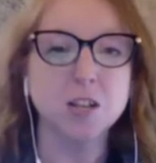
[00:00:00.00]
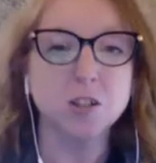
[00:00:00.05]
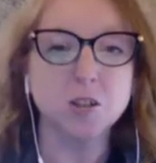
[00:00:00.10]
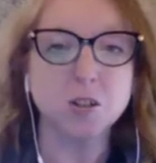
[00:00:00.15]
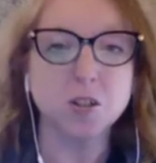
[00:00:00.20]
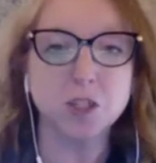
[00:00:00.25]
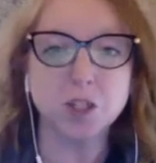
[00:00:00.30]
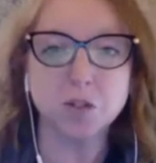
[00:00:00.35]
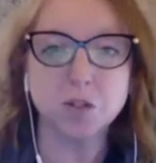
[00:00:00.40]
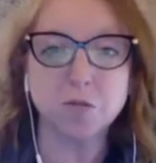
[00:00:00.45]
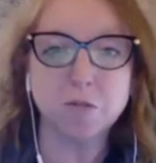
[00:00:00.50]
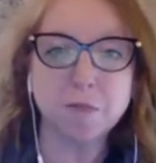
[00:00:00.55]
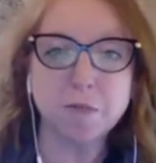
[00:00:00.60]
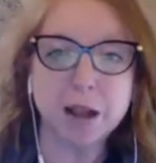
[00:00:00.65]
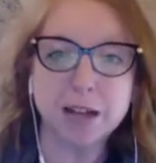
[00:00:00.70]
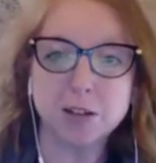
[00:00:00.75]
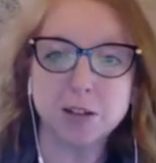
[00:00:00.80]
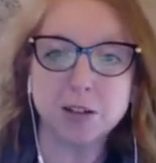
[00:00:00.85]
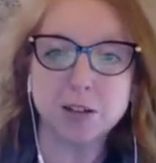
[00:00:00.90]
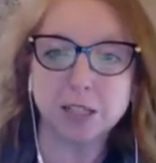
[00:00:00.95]
So just a
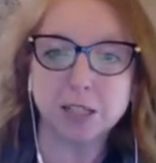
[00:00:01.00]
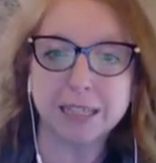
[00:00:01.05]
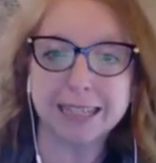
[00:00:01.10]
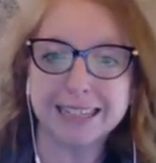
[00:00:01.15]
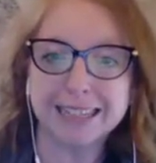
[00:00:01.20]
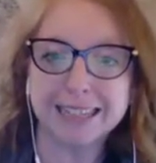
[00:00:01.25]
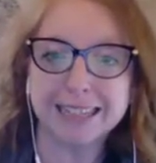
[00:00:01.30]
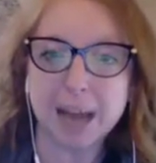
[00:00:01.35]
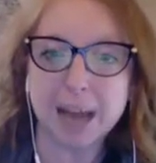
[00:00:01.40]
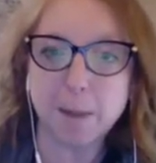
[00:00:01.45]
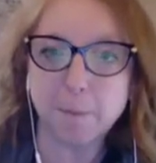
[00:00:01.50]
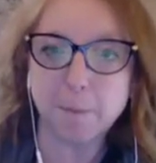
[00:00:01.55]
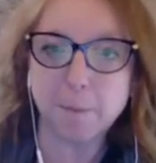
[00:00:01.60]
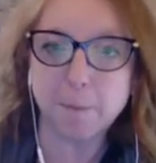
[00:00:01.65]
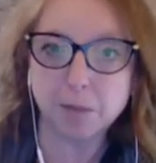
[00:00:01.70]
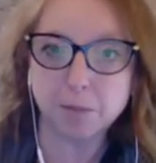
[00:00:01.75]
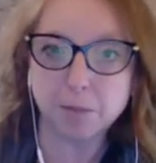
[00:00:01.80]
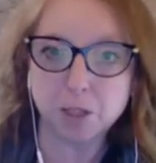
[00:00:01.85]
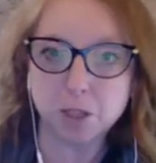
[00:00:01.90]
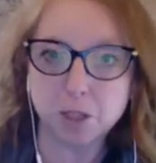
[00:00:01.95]
reminder, click that
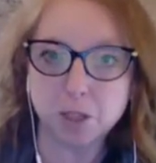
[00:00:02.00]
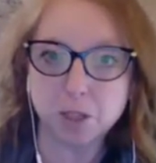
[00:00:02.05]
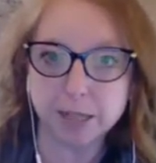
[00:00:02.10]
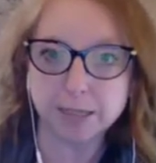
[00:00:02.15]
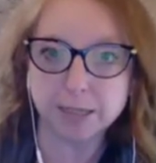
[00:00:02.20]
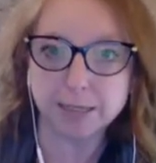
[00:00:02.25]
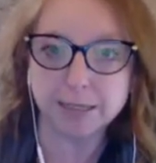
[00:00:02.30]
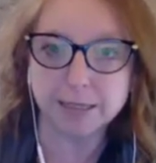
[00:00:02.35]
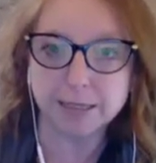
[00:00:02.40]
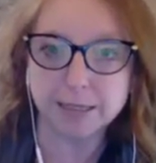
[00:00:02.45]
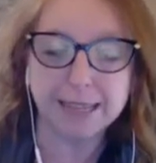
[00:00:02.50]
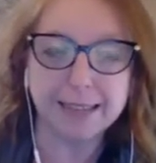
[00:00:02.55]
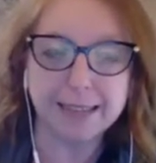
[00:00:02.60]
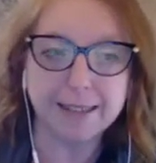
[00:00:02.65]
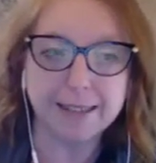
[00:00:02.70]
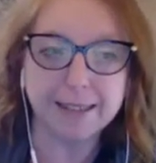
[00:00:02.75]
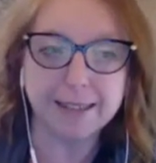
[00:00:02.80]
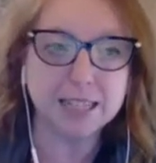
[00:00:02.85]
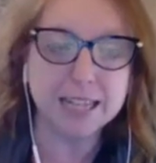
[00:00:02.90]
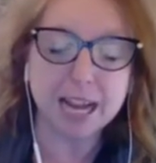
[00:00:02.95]
Publish button
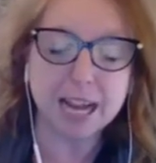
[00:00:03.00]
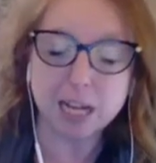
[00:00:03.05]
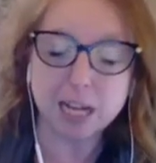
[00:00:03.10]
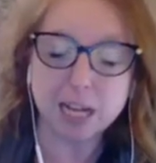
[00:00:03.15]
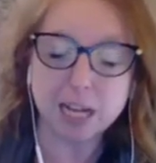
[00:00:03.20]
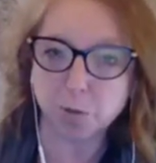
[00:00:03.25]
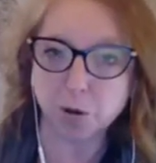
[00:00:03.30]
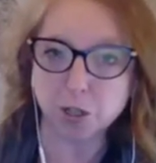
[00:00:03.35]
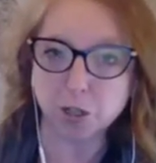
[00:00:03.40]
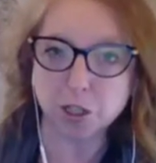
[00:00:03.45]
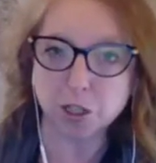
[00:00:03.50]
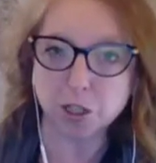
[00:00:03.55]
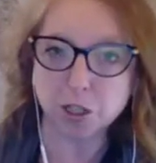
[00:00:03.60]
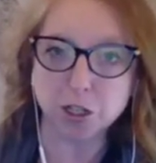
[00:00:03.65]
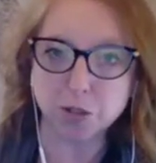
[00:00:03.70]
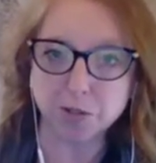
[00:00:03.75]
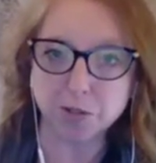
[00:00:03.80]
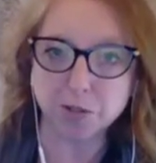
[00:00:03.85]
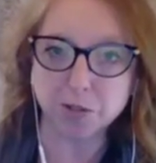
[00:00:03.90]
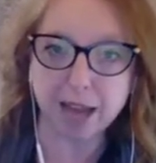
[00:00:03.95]
in the dashboard to
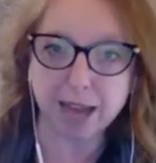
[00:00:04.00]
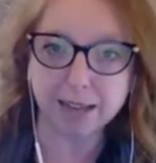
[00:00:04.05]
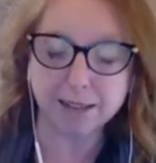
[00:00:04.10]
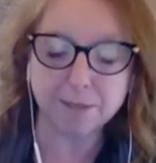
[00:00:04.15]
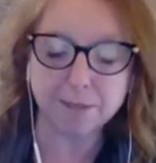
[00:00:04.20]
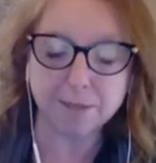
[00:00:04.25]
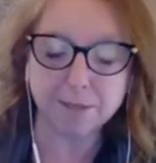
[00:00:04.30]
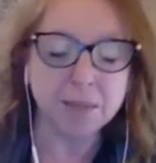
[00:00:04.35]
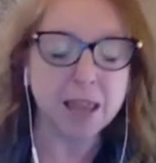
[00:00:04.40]
do that.